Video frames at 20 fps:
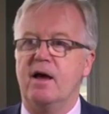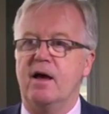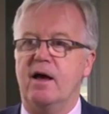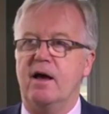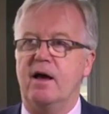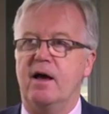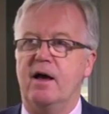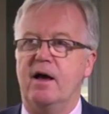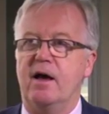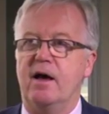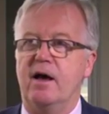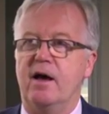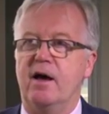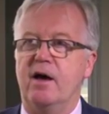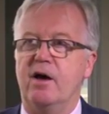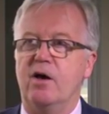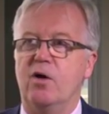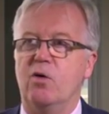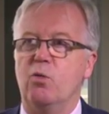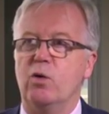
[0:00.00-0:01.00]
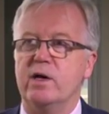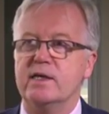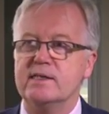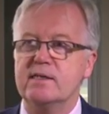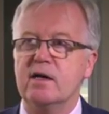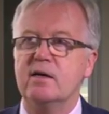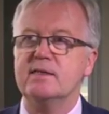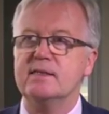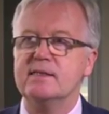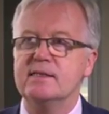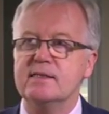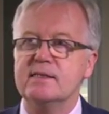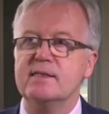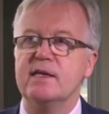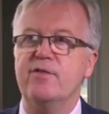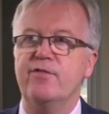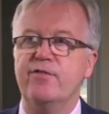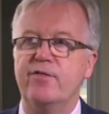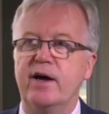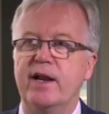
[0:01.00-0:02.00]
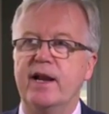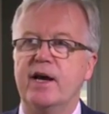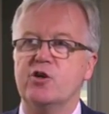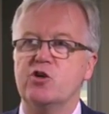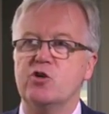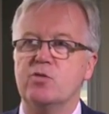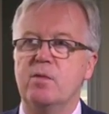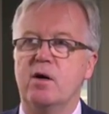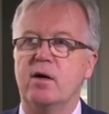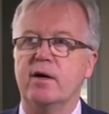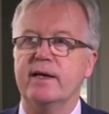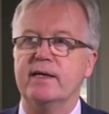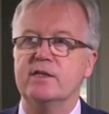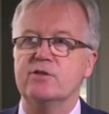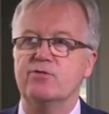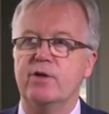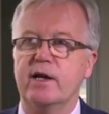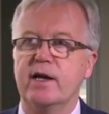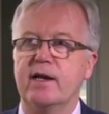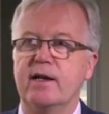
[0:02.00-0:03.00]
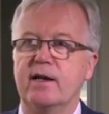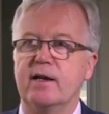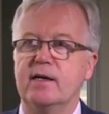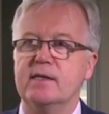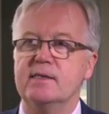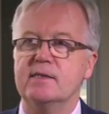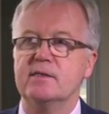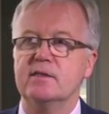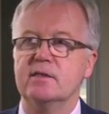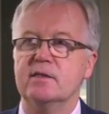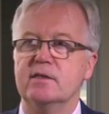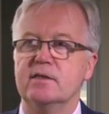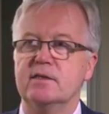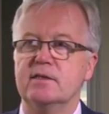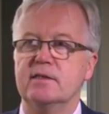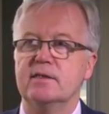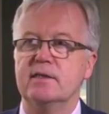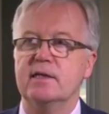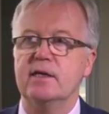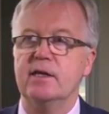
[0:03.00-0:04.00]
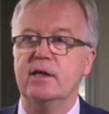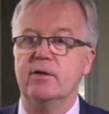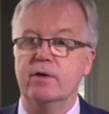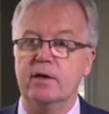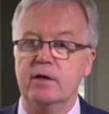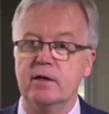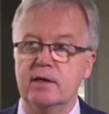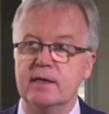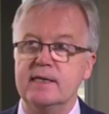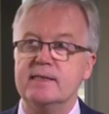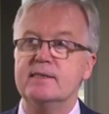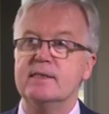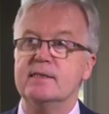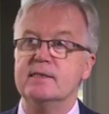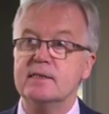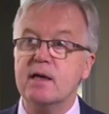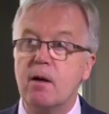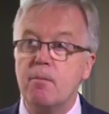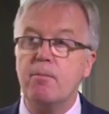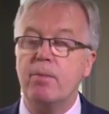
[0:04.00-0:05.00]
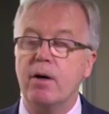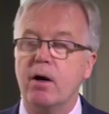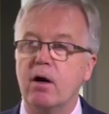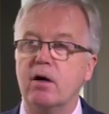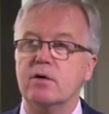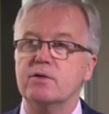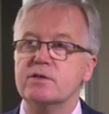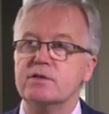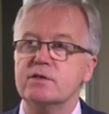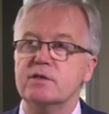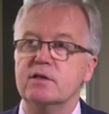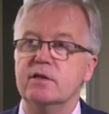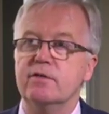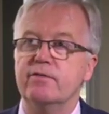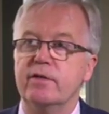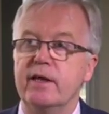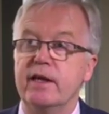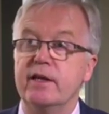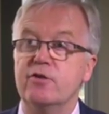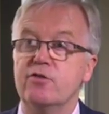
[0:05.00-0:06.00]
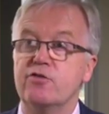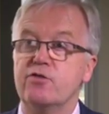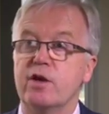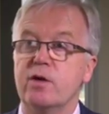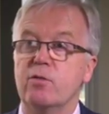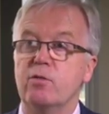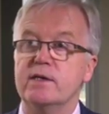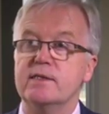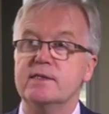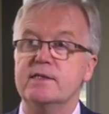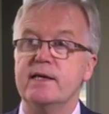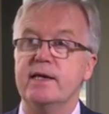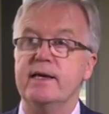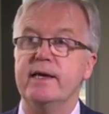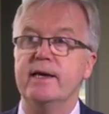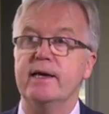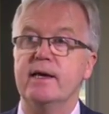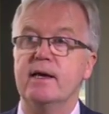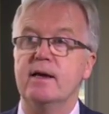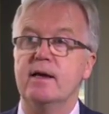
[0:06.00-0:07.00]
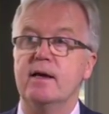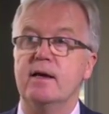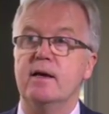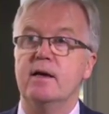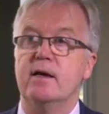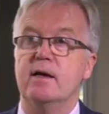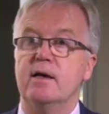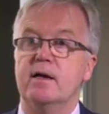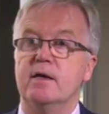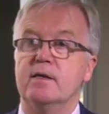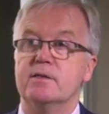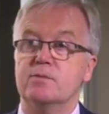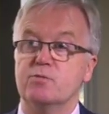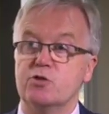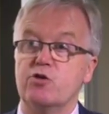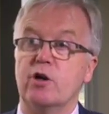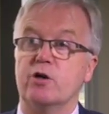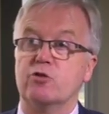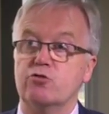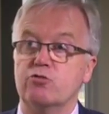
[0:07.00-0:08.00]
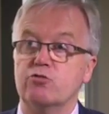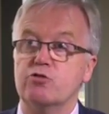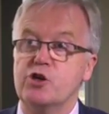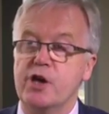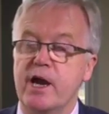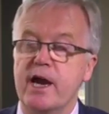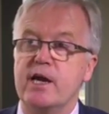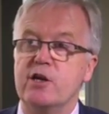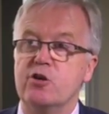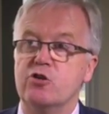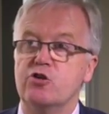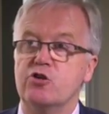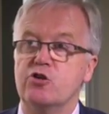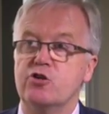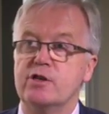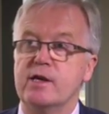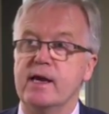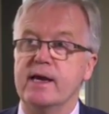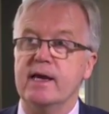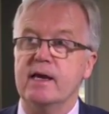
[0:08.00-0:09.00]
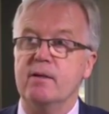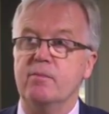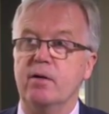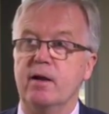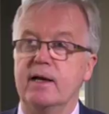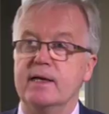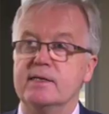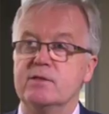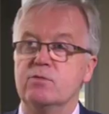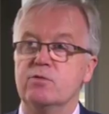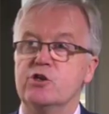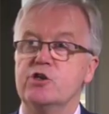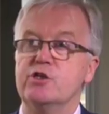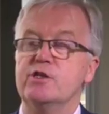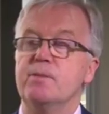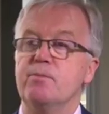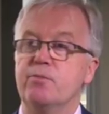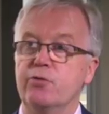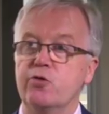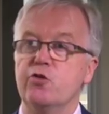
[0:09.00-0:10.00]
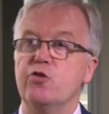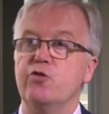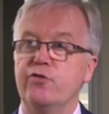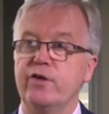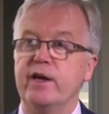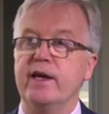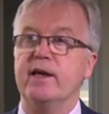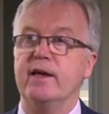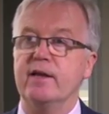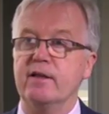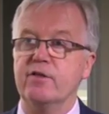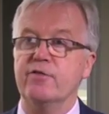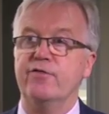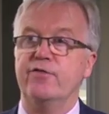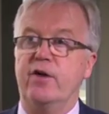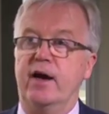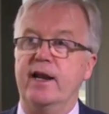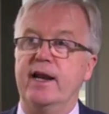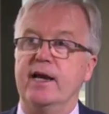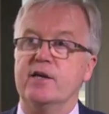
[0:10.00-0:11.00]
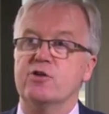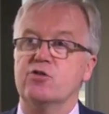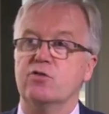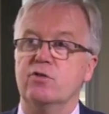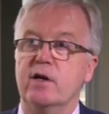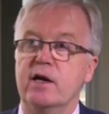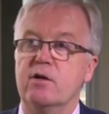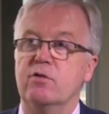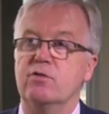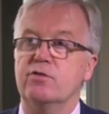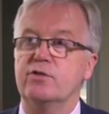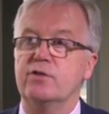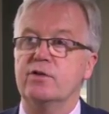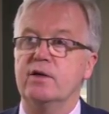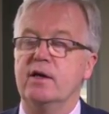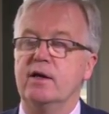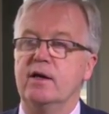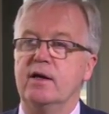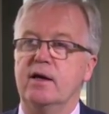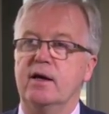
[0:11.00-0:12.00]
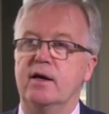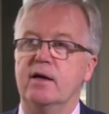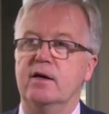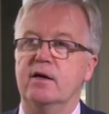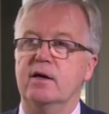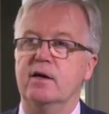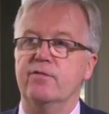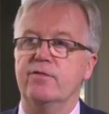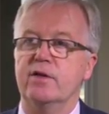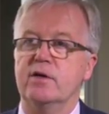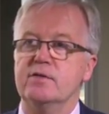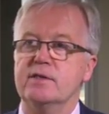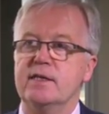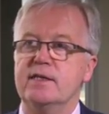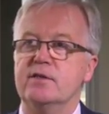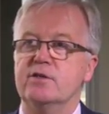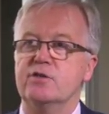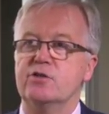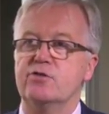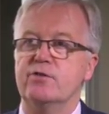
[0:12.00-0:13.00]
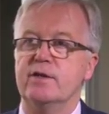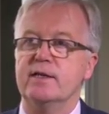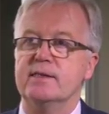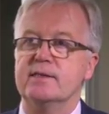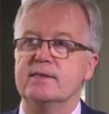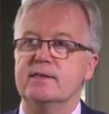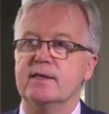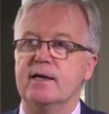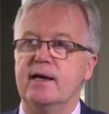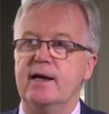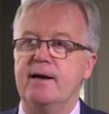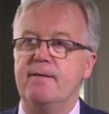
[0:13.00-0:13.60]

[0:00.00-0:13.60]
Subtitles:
We're starting to see financial markets recognise that, at least in some parts of the industry, we're seeing some structural change taking place, which is improving the financial health of those industries.